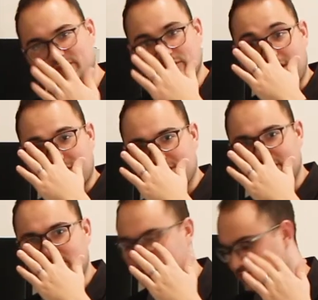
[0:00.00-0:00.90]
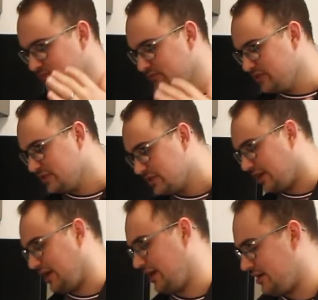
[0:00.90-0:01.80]
Lock it in,
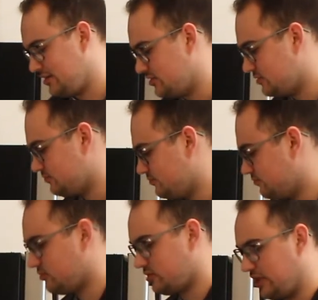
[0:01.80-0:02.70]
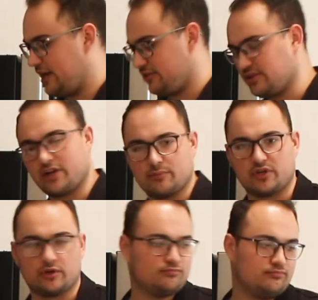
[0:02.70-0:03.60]
and I think that'll be
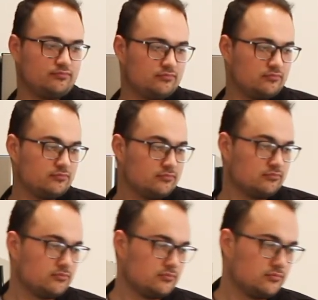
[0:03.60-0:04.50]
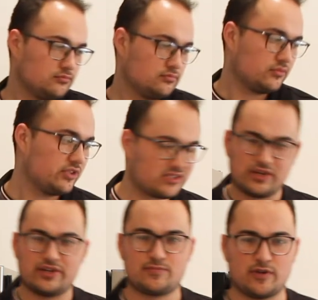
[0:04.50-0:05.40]
good. This is an
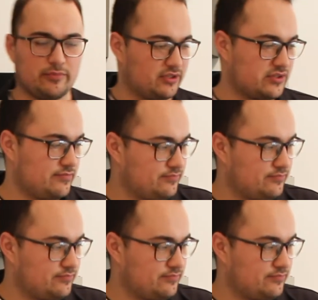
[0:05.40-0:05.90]
experiment.